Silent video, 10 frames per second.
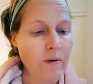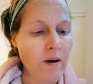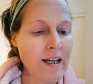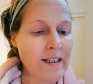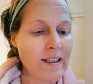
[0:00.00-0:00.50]

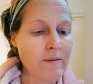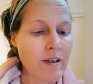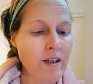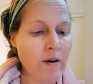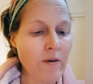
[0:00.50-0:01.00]
Well, they seem
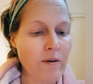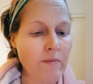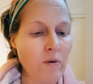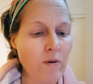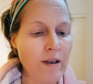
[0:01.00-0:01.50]
to know
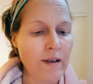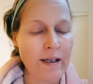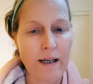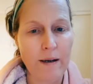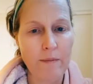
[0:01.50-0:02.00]
more than
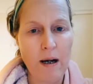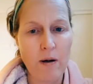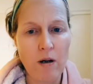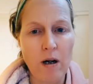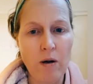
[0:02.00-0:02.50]
the
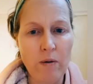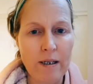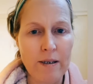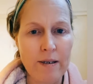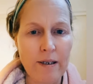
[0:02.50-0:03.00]

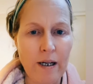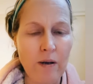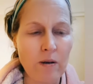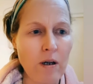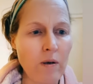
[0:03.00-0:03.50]

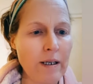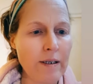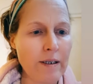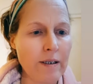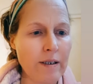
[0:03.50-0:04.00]
alcohol
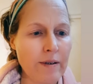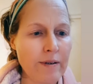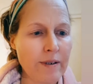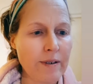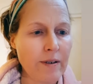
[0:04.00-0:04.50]
clinic.
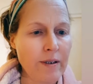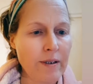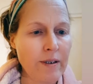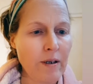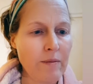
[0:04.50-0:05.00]

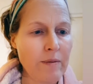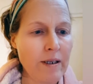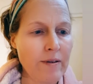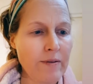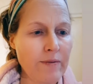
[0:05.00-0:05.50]
You know what I
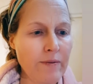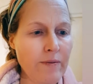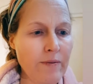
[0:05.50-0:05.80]
mean?